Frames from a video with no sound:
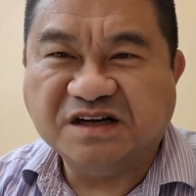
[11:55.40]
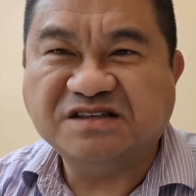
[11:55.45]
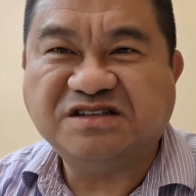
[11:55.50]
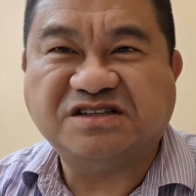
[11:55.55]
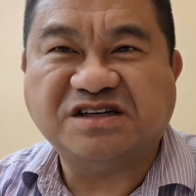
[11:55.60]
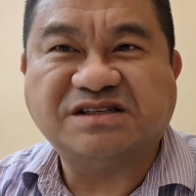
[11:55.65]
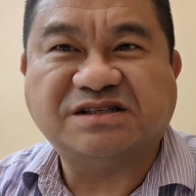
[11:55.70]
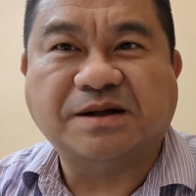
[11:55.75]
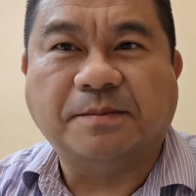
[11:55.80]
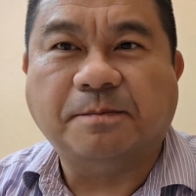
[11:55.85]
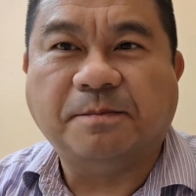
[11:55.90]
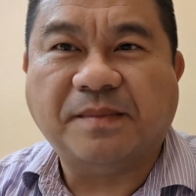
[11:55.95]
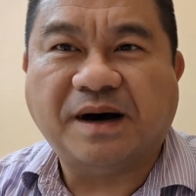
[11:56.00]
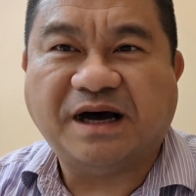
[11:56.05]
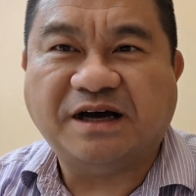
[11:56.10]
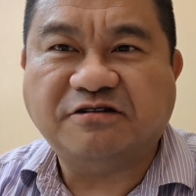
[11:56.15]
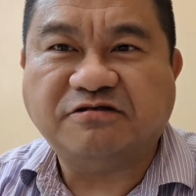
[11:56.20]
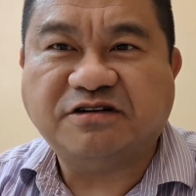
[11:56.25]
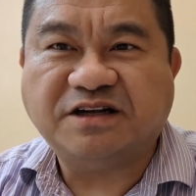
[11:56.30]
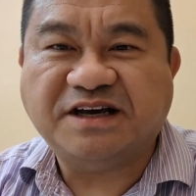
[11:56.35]
It's just a
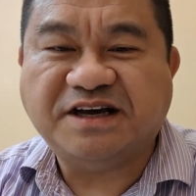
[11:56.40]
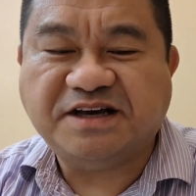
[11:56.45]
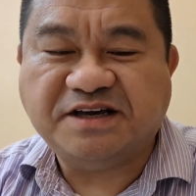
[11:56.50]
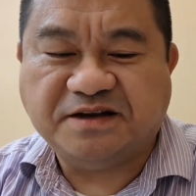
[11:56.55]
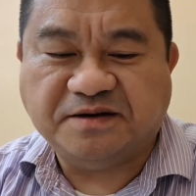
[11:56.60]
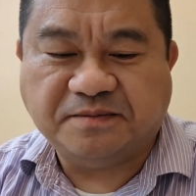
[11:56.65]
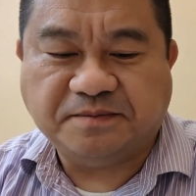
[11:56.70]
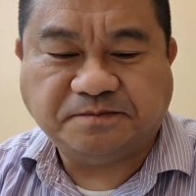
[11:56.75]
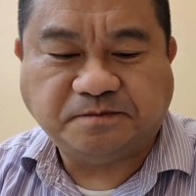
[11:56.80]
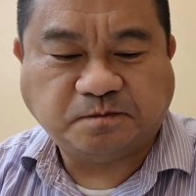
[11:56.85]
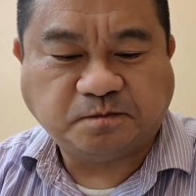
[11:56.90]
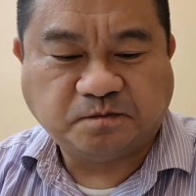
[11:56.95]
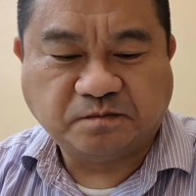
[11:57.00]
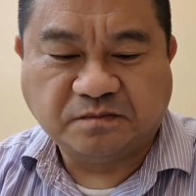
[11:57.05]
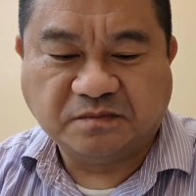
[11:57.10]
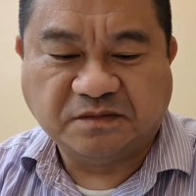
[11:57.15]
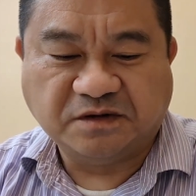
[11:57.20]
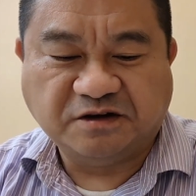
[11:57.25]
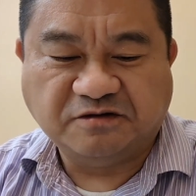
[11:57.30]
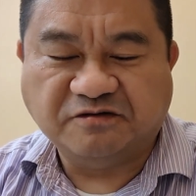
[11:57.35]
mild heat
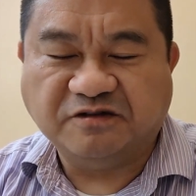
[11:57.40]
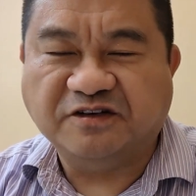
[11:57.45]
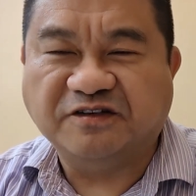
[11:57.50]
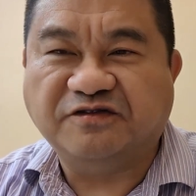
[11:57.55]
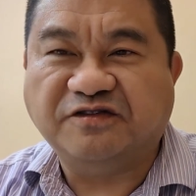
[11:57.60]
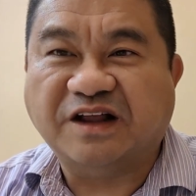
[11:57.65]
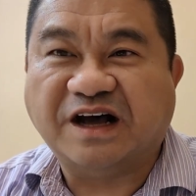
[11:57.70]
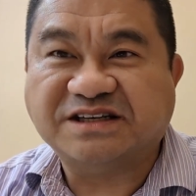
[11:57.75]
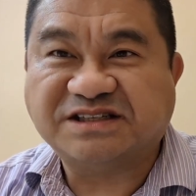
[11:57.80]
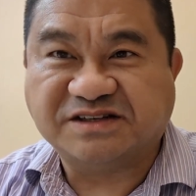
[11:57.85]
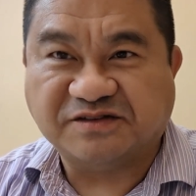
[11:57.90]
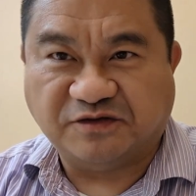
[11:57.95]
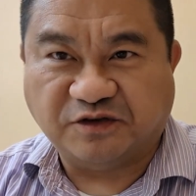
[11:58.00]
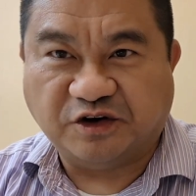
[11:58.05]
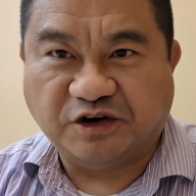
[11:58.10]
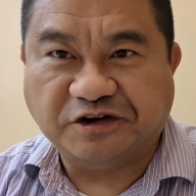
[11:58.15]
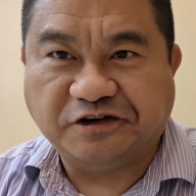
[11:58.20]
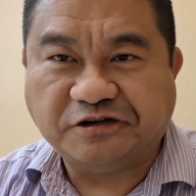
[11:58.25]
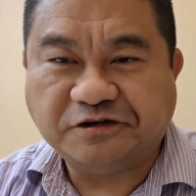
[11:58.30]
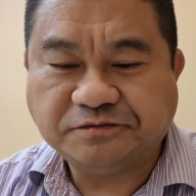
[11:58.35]
with lots of
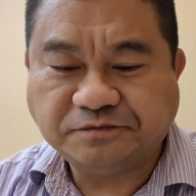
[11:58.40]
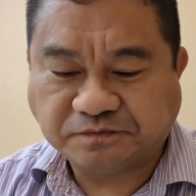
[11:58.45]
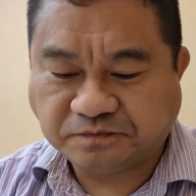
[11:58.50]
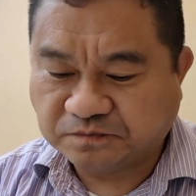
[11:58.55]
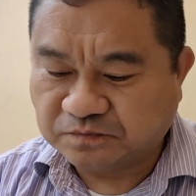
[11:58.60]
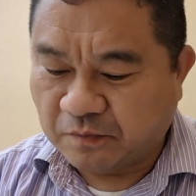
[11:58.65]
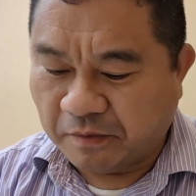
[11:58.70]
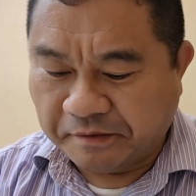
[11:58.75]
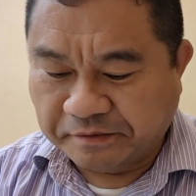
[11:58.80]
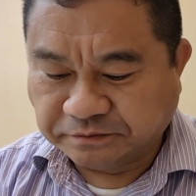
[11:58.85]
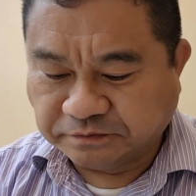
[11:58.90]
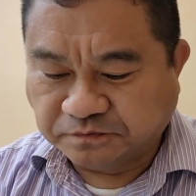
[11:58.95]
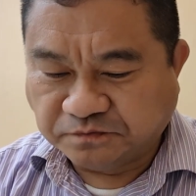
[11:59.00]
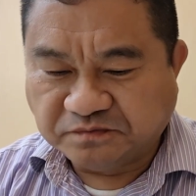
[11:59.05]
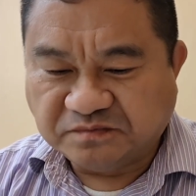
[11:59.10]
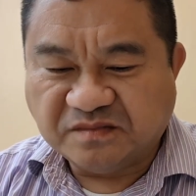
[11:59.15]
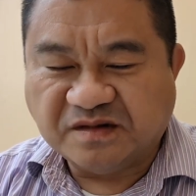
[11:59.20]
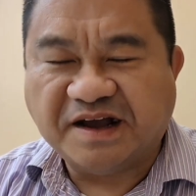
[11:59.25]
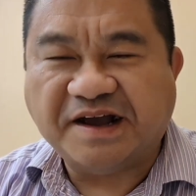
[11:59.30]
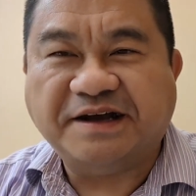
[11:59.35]
oil,
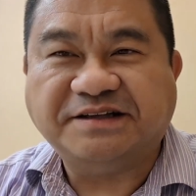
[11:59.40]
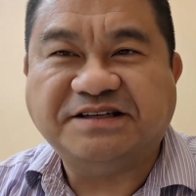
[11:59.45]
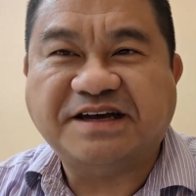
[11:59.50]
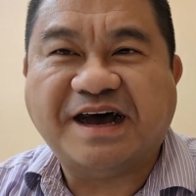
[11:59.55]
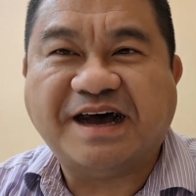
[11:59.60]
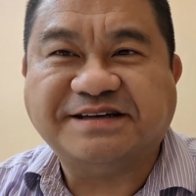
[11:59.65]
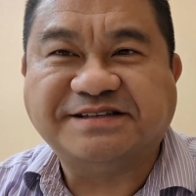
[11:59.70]
and it